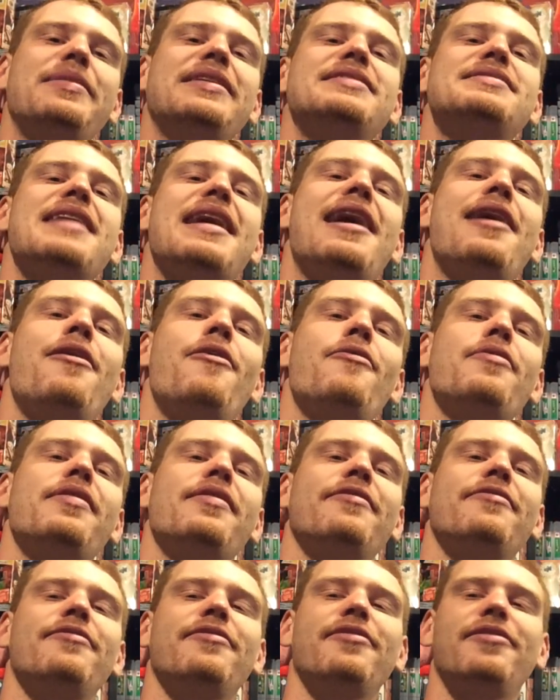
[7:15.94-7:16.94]

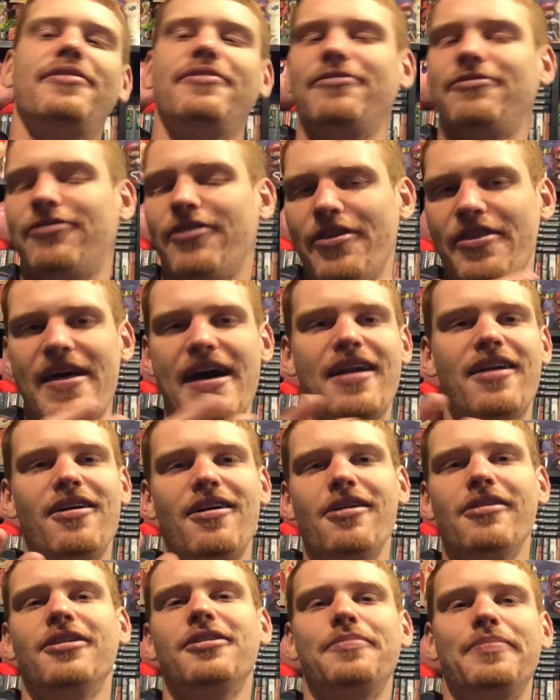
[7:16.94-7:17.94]
down for that
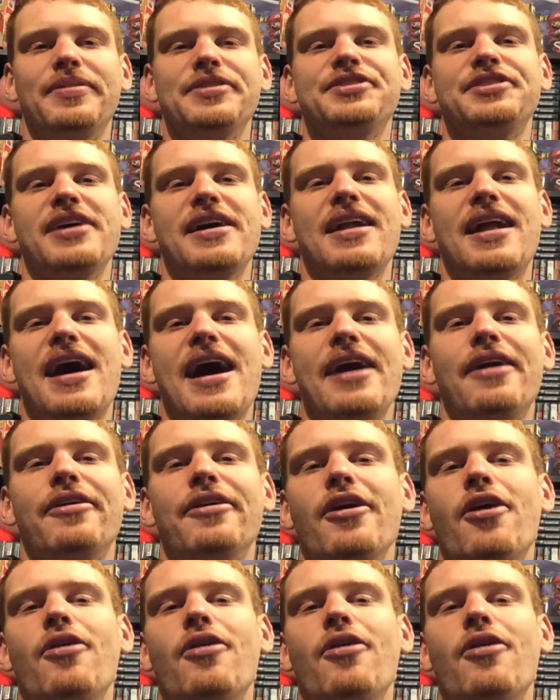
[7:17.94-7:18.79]
100%. I don't